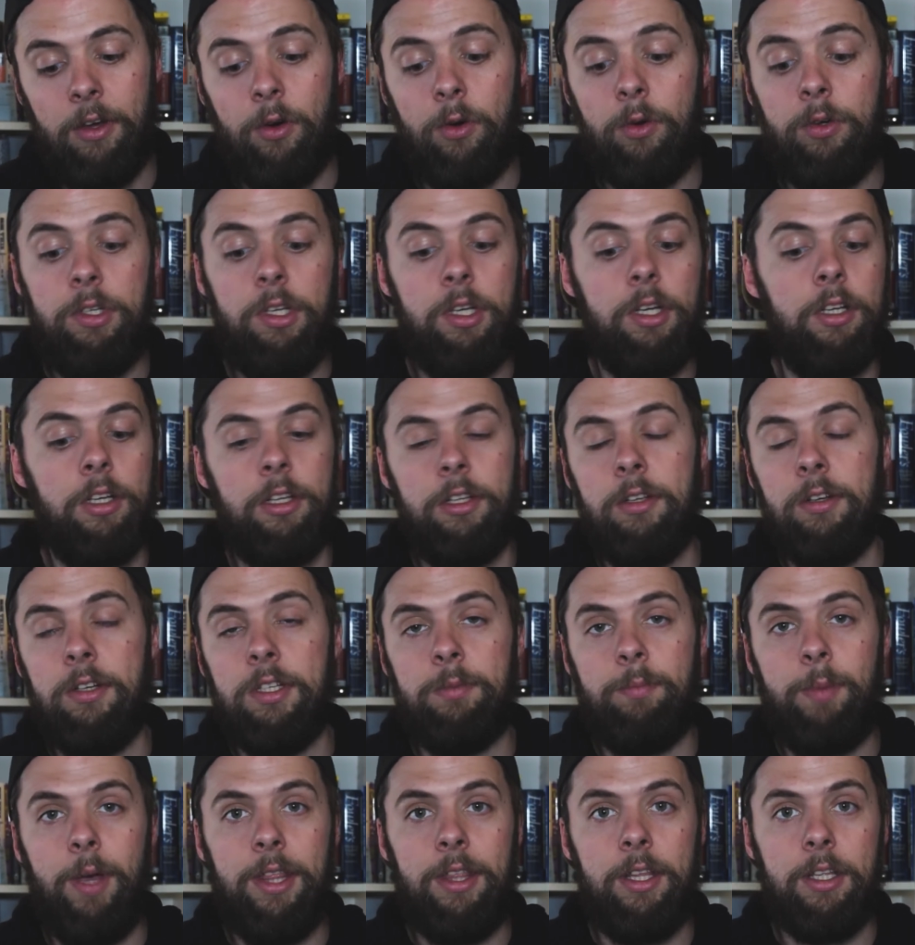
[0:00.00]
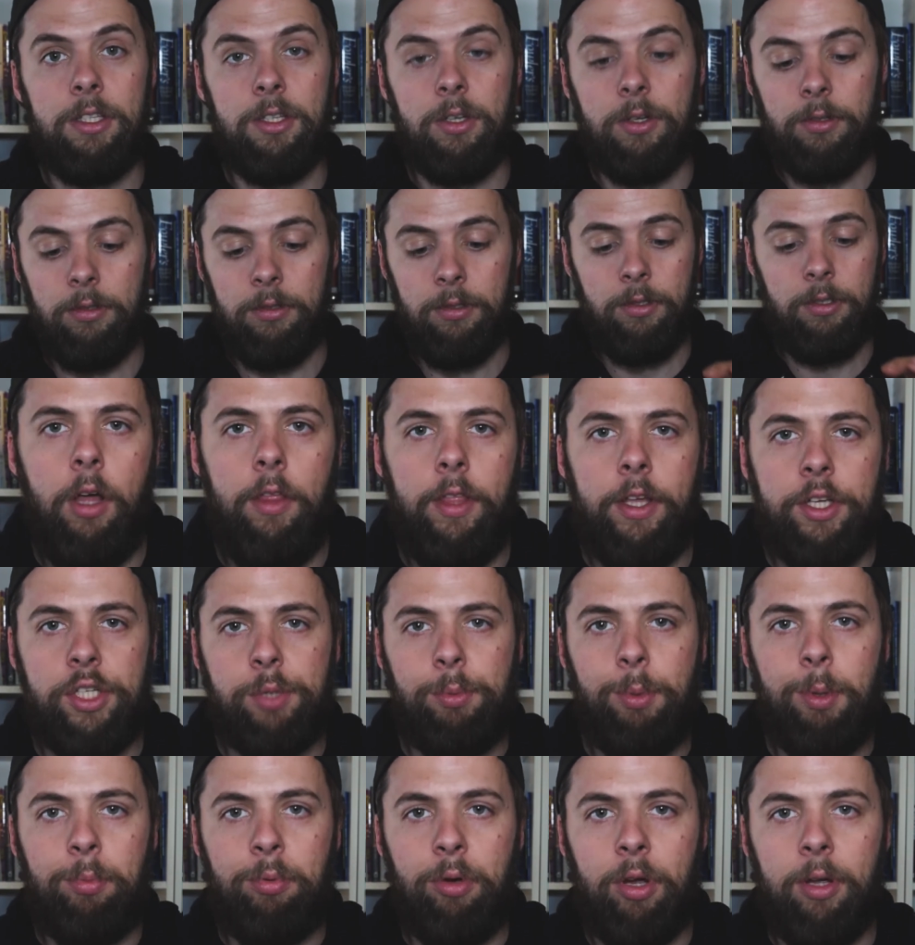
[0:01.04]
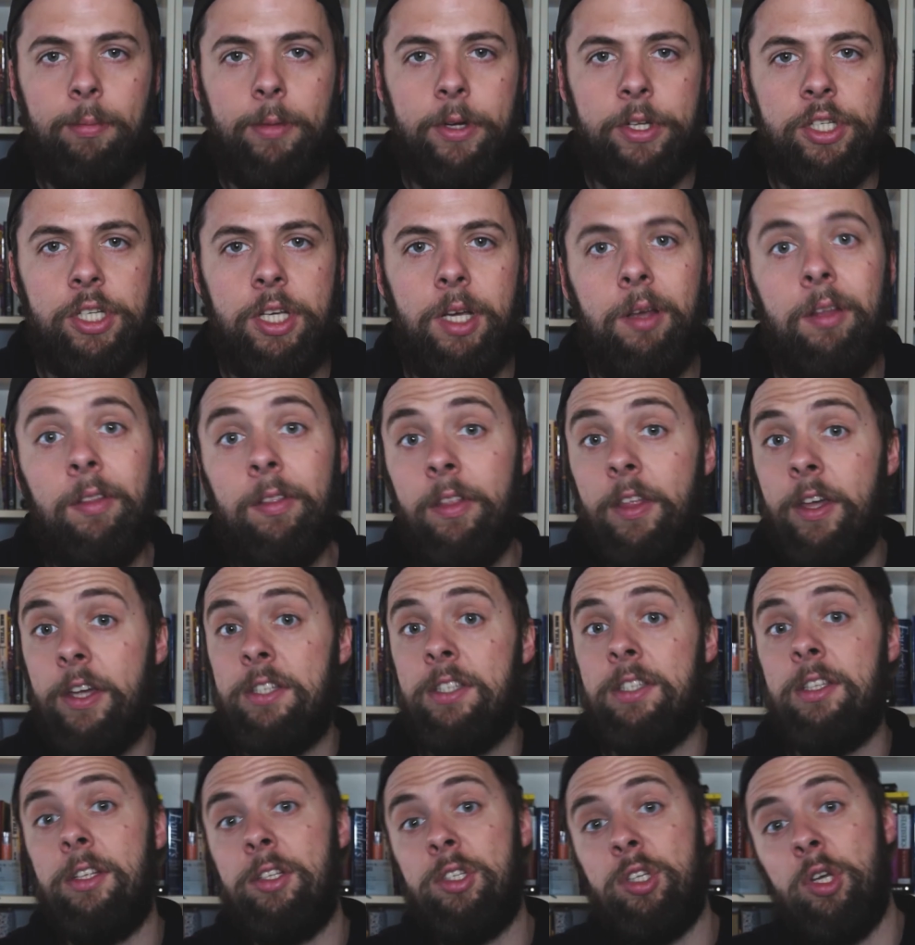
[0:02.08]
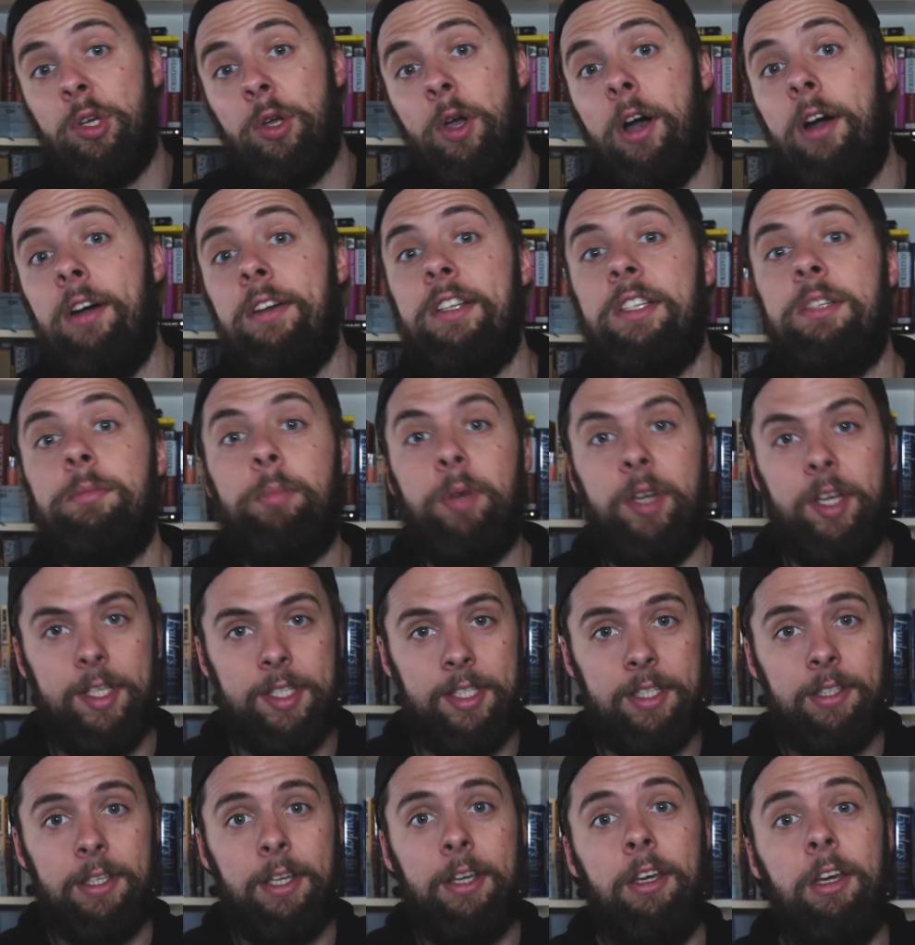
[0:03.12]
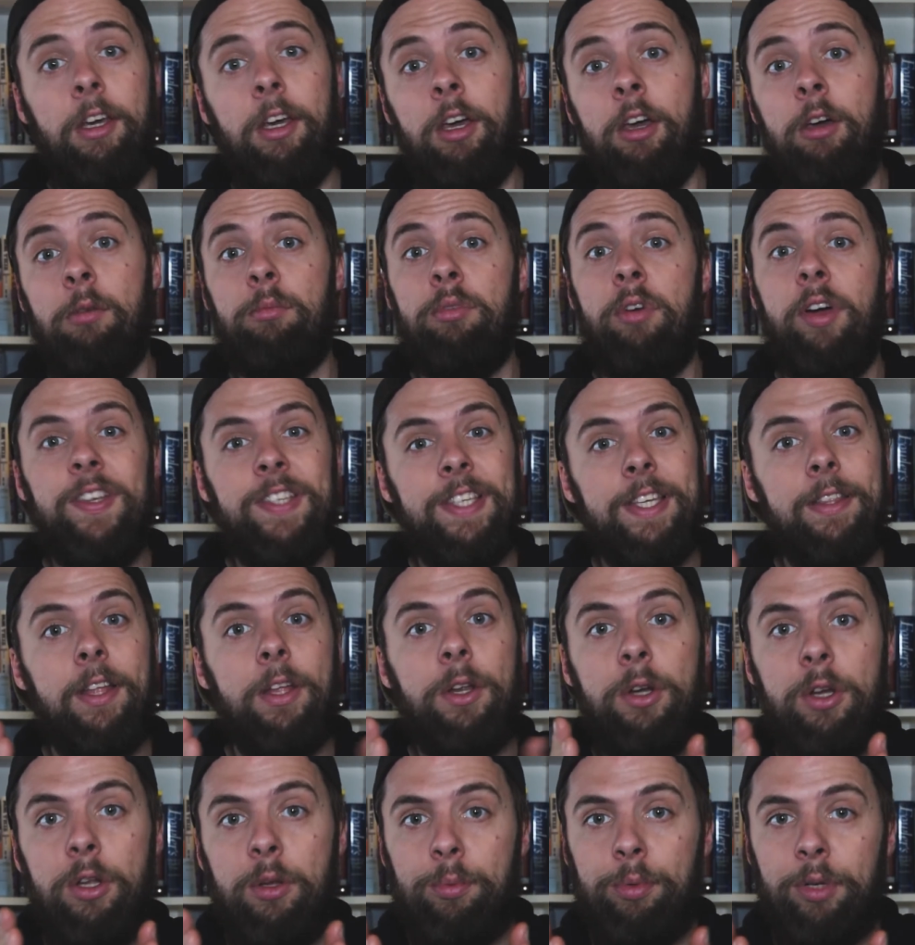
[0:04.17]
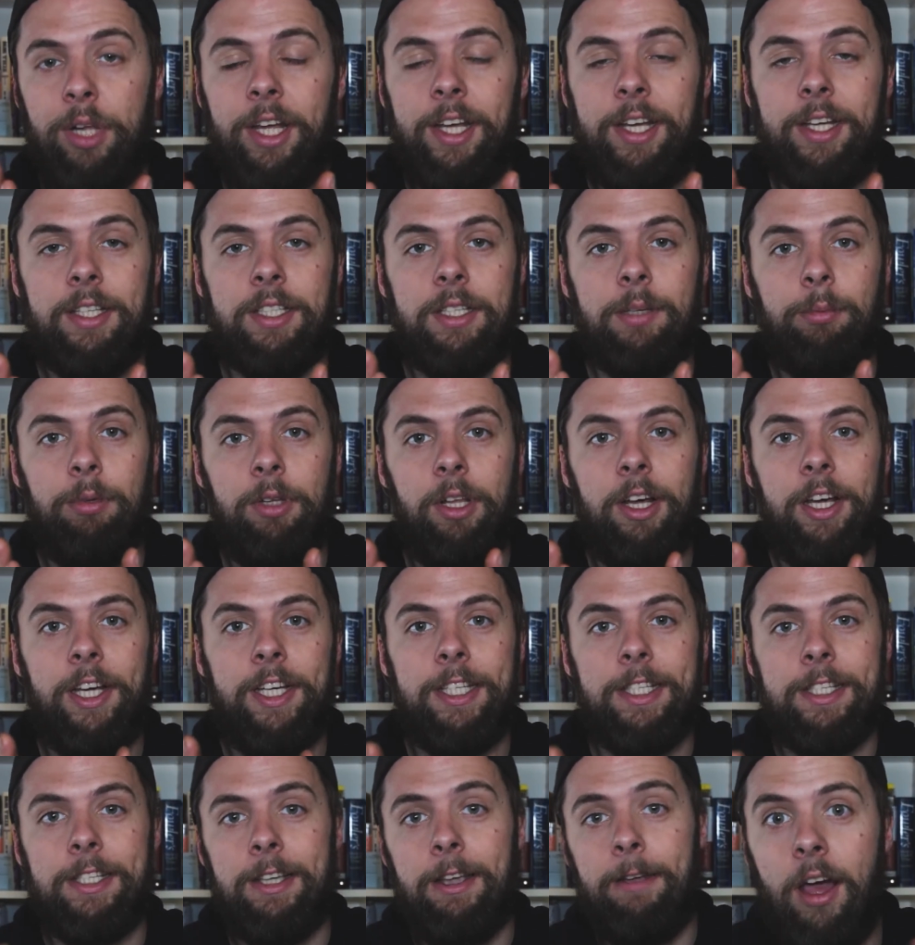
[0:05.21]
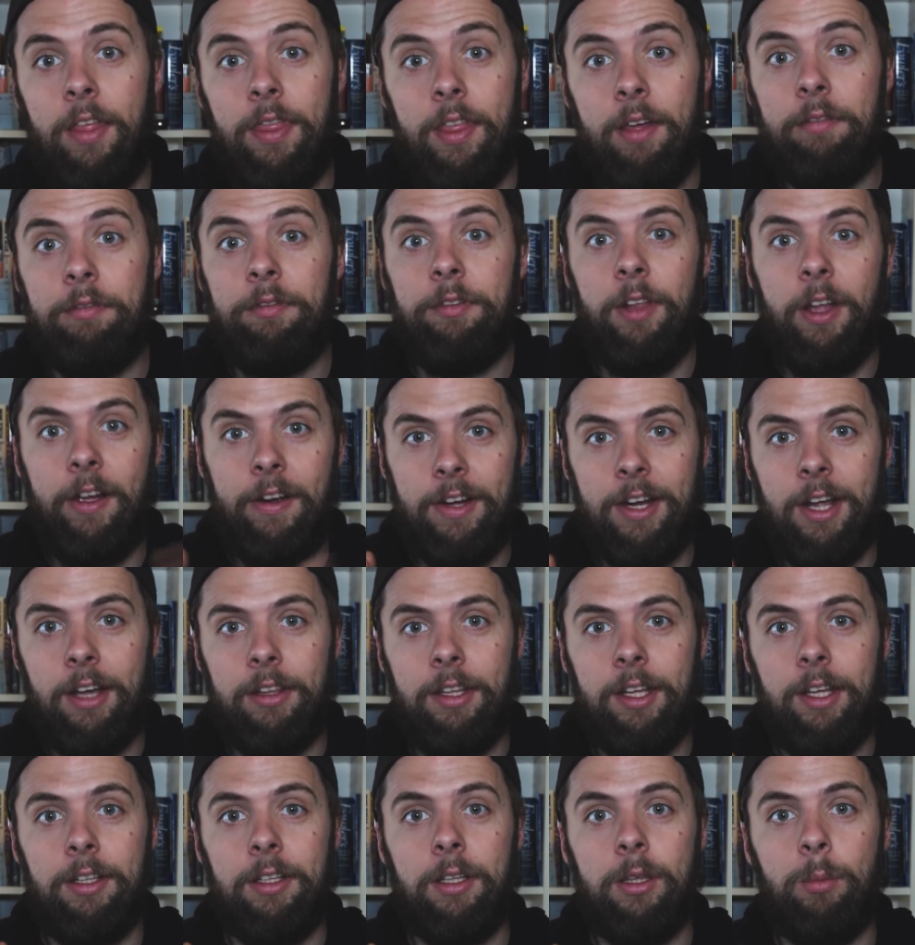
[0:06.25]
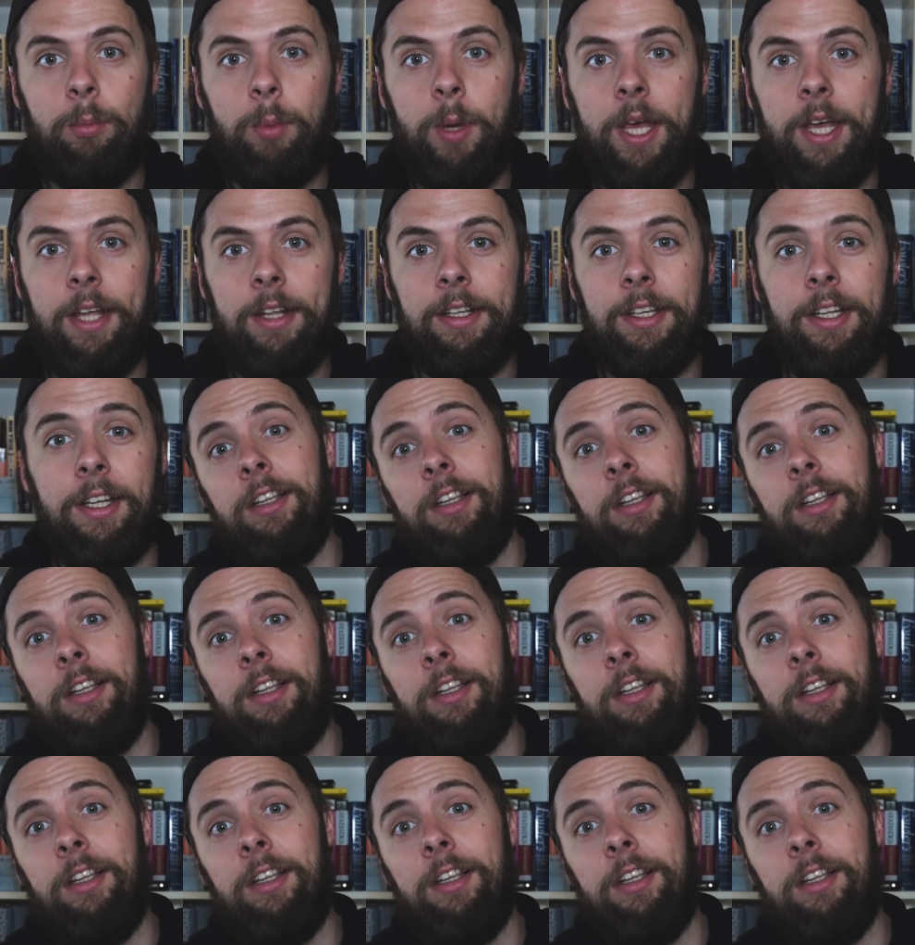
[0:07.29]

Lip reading: All you're going to do is bend the tool, and that should be pretty much it. Those are the 2 hardest bits: pressing the new plate into place and then flaring out the end of the pin.